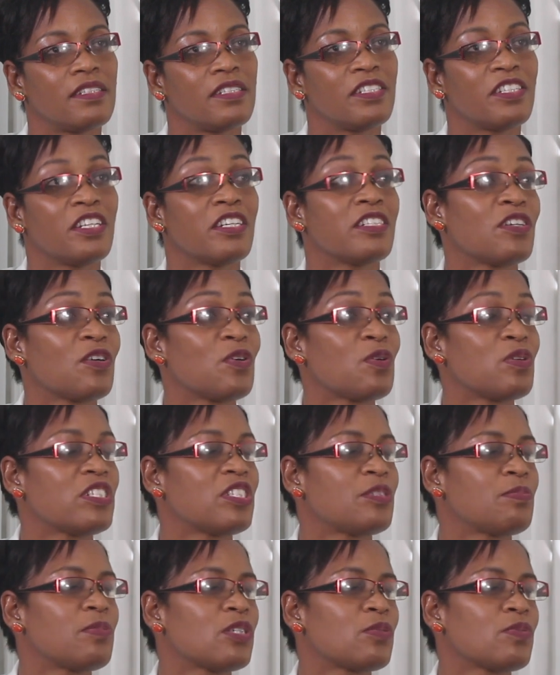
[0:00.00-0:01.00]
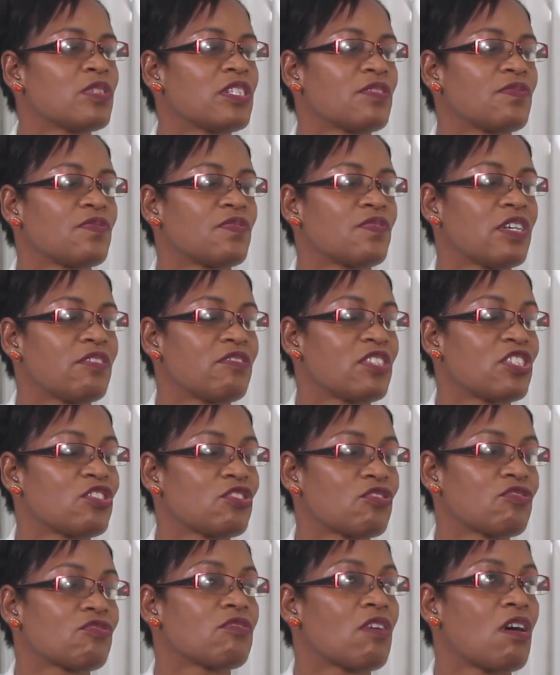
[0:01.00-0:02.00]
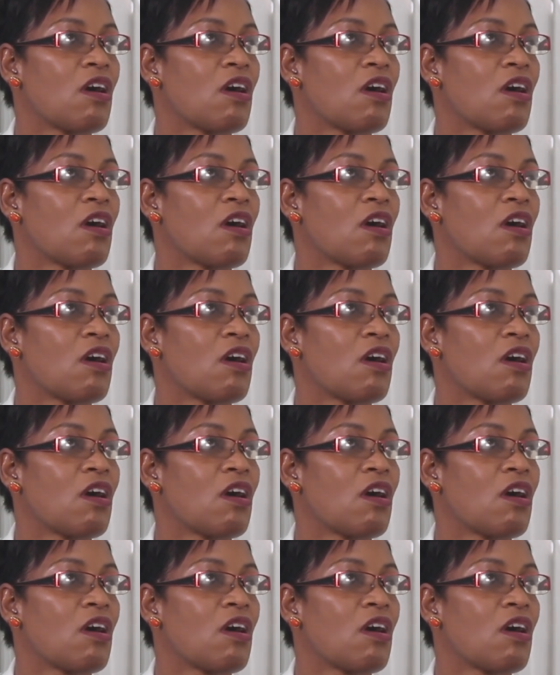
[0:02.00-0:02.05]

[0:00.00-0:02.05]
night, the Holy Spirit was